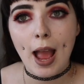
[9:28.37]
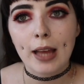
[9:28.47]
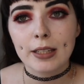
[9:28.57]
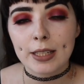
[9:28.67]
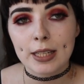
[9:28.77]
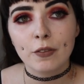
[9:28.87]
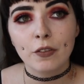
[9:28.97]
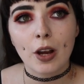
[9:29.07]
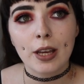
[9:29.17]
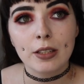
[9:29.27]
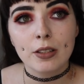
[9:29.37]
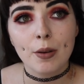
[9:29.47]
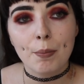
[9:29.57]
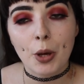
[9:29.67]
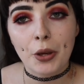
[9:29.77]
and I did find
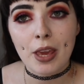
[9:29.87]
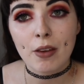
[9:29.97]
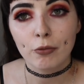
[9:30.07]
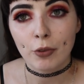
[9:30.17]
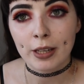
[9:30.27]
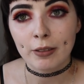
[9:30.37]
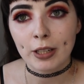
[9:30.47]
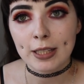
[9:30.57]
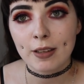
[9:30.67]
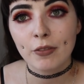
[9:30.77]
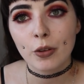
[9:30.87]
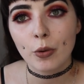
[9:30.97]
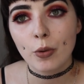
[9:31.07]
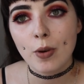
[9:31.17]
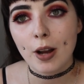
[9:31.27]
money really, really difficult.